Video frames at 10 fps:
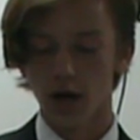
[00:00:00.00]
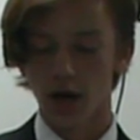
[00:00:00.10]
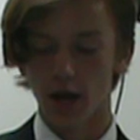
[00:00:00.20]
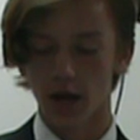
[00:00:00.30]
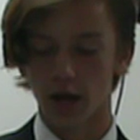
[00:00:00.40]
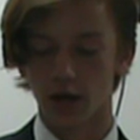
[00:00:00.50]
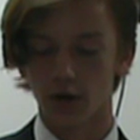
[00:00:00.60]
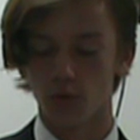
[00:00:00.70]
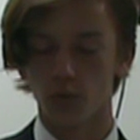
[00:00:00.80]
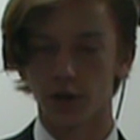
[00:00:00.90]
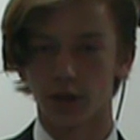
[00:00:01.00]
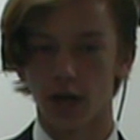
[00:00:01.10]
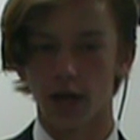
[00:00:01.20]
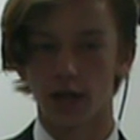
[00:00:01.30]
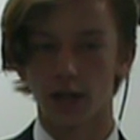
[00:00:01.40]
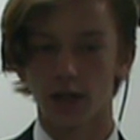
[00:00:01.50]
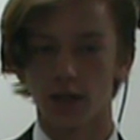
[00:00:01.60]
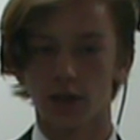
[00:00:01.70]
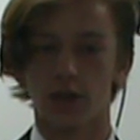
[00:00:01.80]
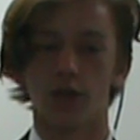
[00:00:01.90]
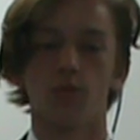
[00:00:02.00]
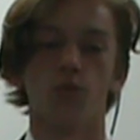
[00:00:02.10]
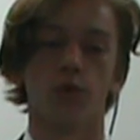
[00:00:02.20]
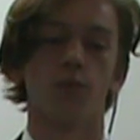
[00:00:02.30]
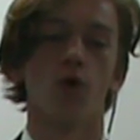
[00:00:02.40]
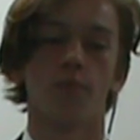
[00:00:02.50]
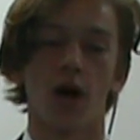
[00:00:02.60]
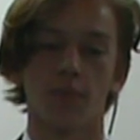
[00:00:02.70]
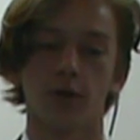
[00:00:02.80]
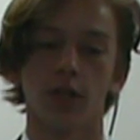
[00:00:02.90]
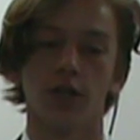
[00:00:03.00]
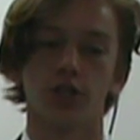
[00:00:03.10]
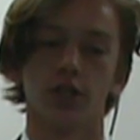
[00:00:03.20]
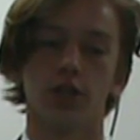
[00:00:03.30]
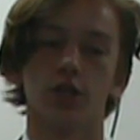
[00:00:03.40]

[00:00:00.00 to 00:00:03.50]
And with that, with more population,